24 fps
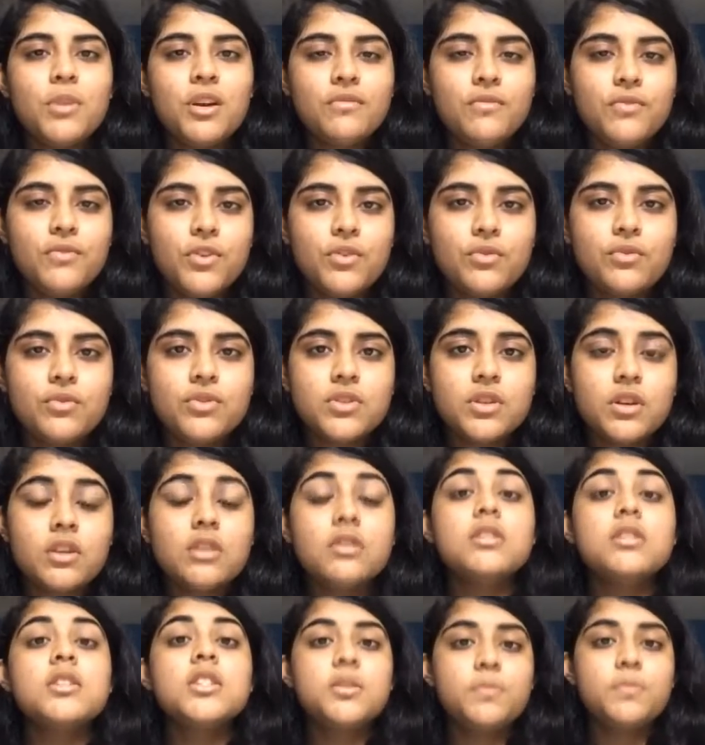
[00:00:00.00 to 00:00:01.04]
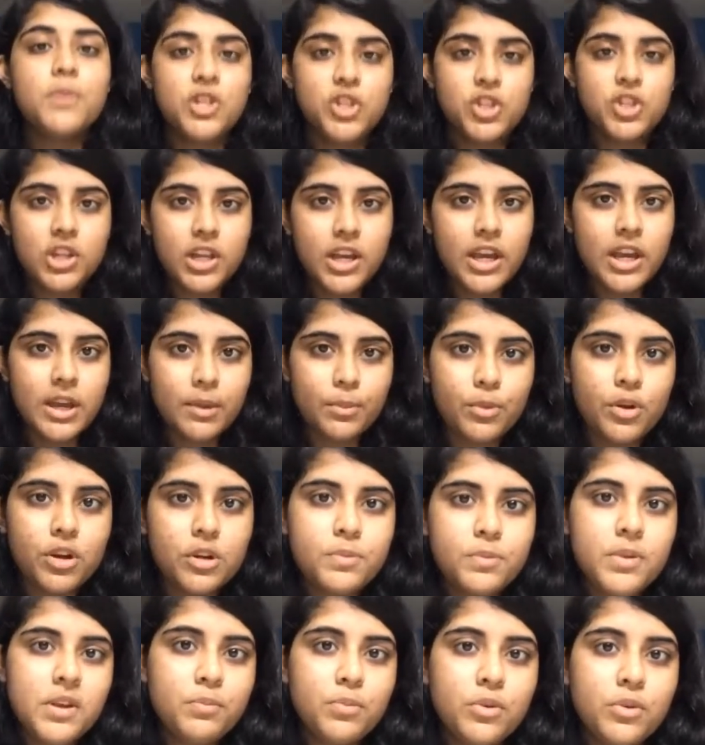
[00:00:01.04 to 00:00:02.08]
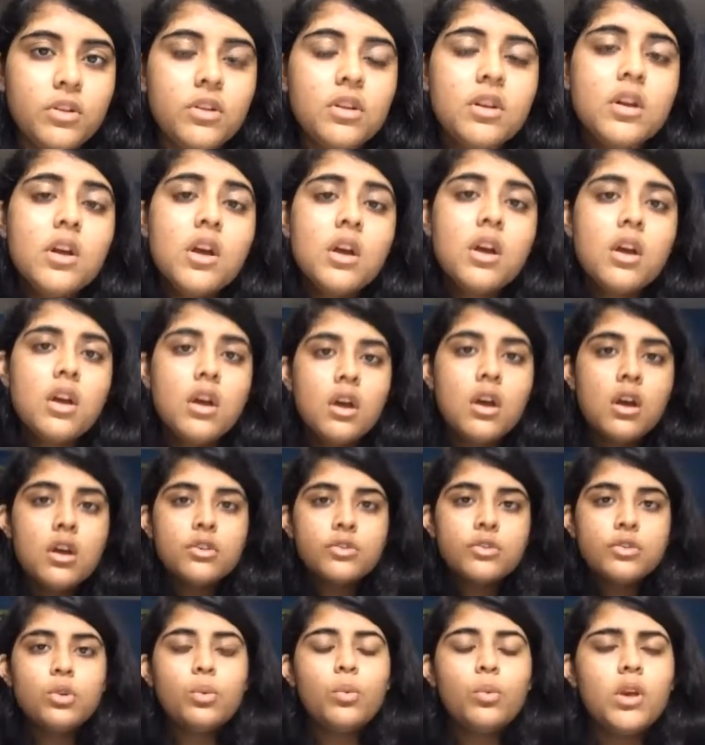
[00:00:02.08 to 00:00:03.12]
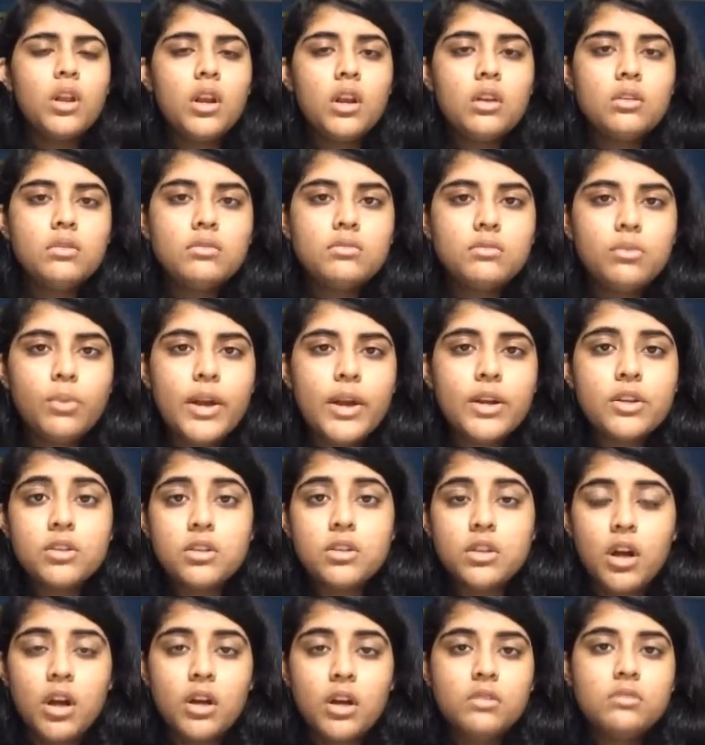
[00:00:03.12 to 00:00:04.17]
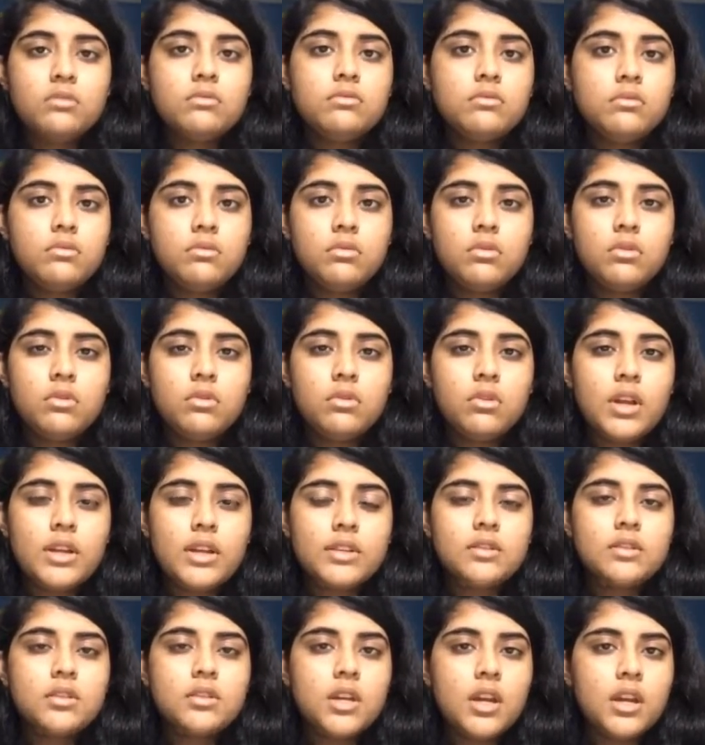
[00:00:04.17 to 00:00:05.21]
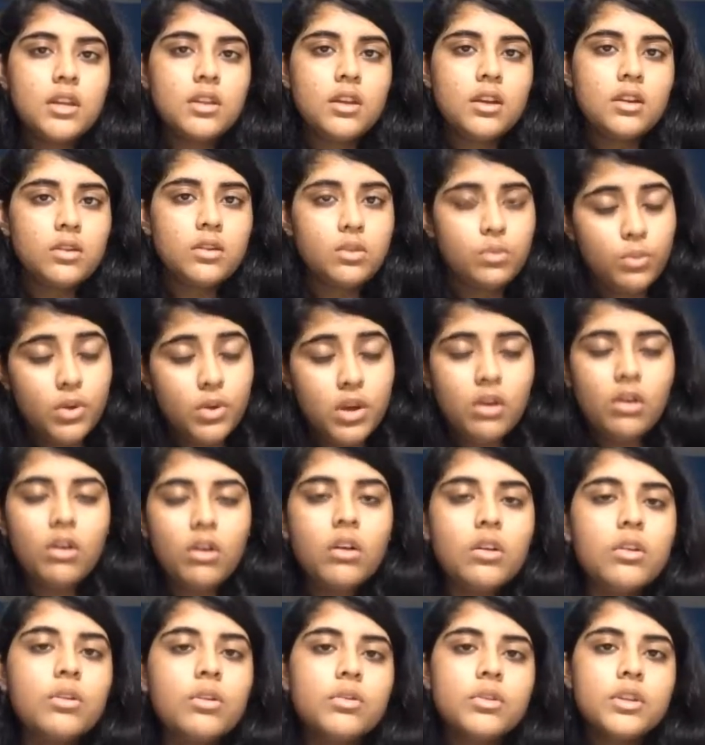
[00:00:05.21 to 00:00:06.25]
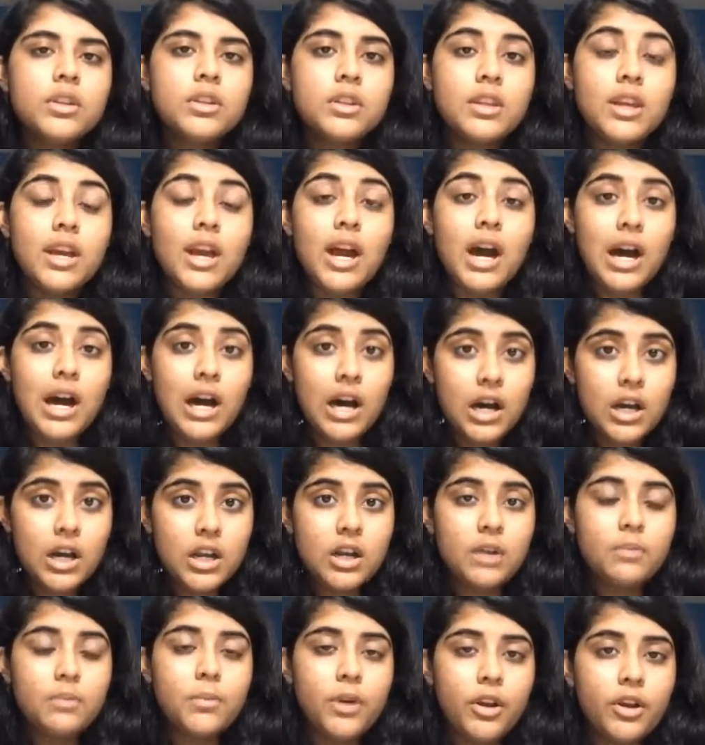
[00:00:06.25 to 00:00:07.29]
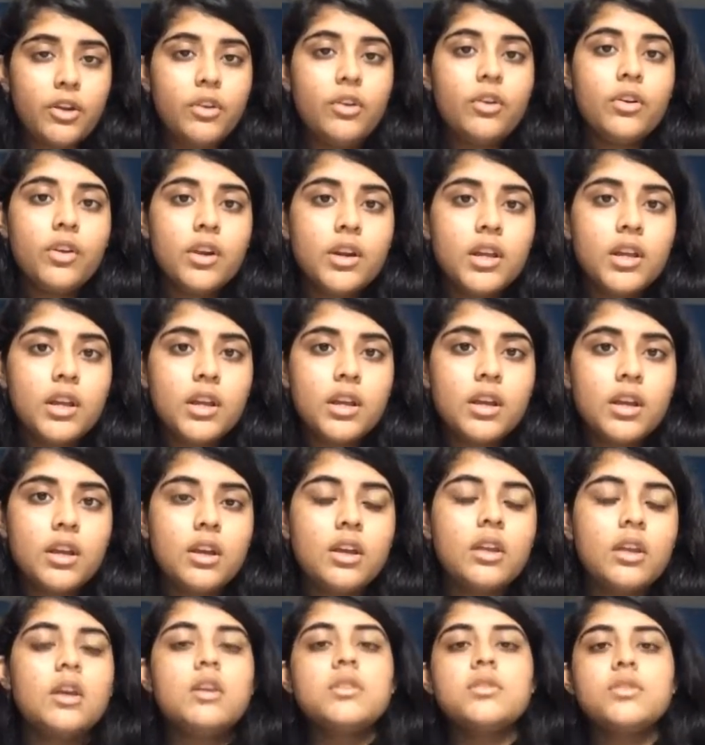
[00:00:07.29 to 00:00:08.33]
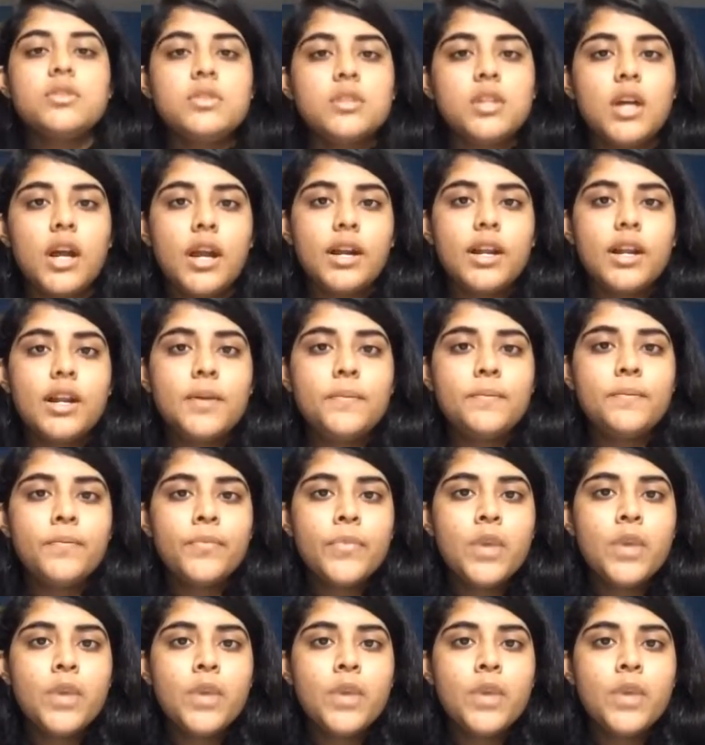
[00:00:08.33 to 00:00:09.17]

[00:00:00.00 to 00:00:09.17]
my views on the specially abled people. So, well, where to start? Let's say that we all know that they are a minority in our society